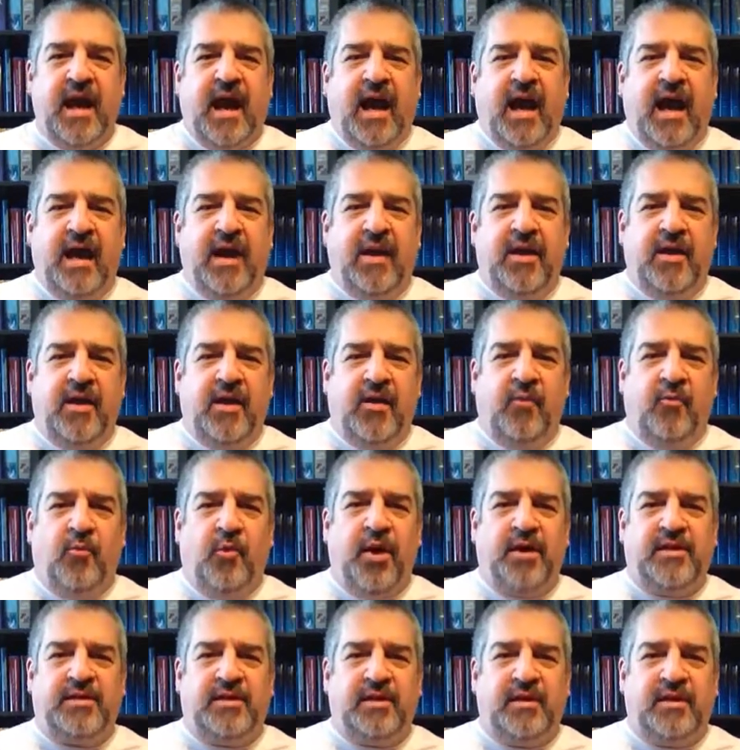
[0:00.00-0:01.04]
I
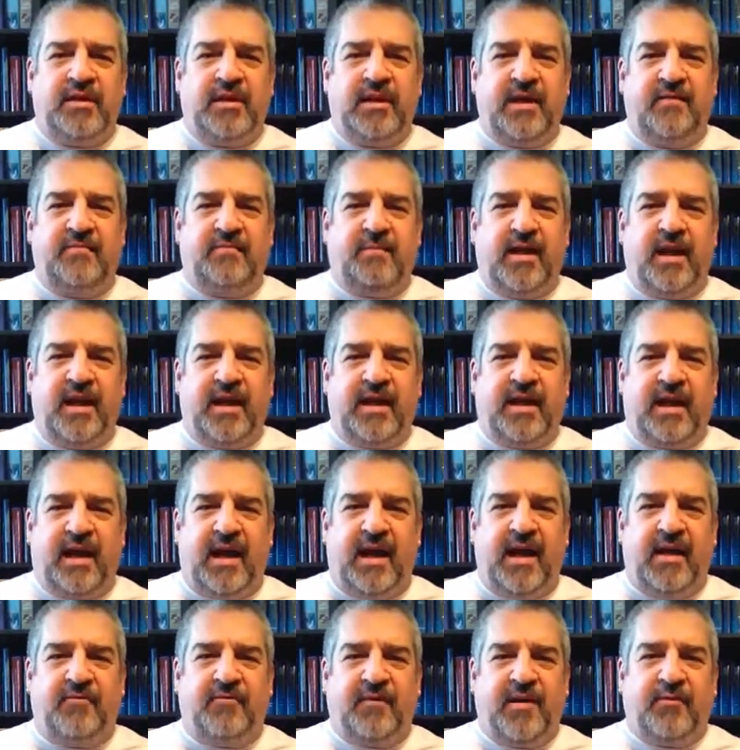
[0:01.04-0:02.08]
want to live my
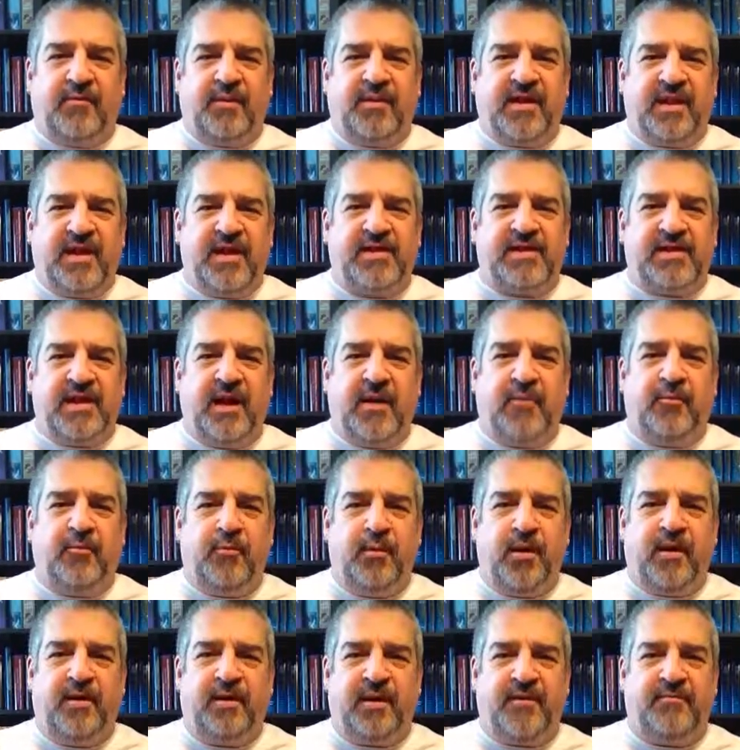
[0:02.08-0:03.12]
life, and with His help
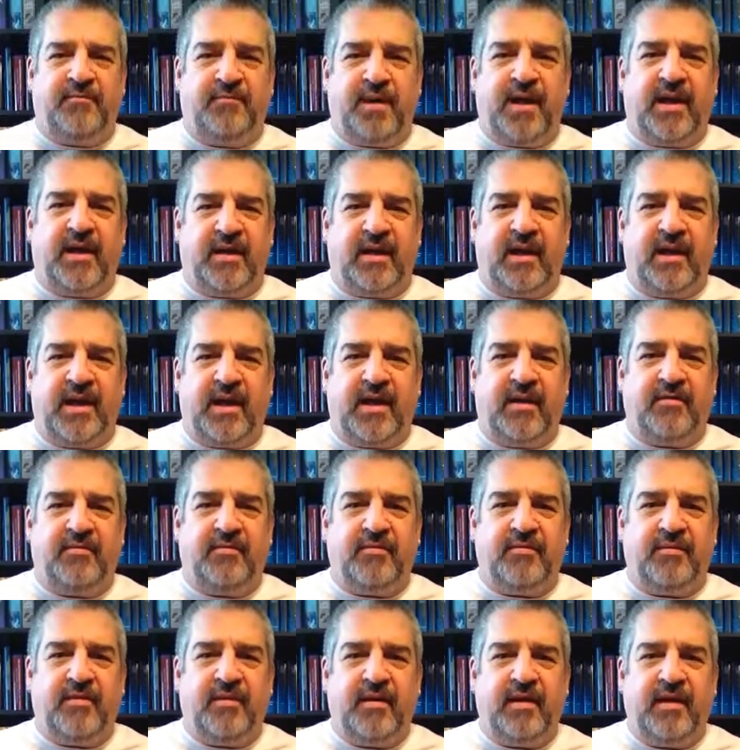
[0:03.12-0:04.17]
will live my
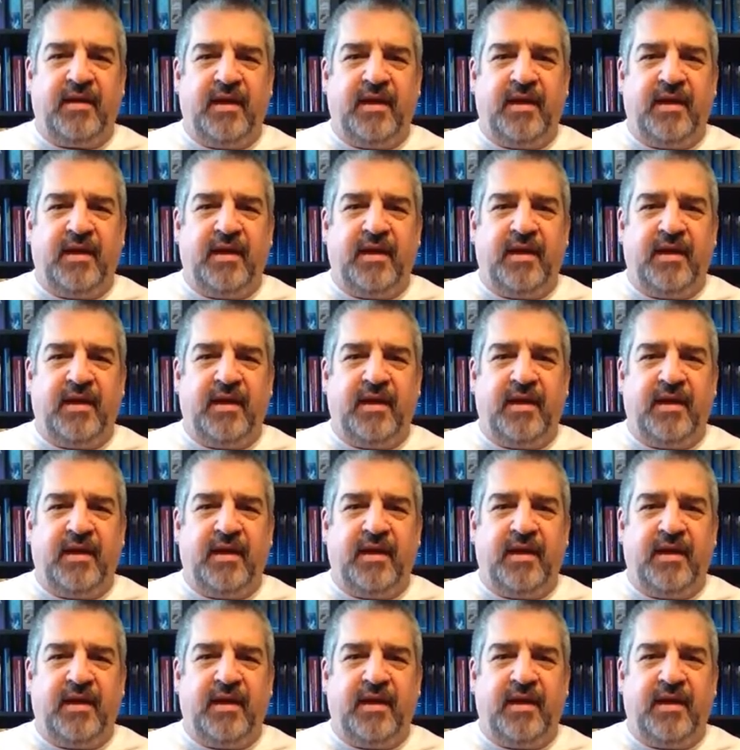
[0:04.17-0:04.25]
life,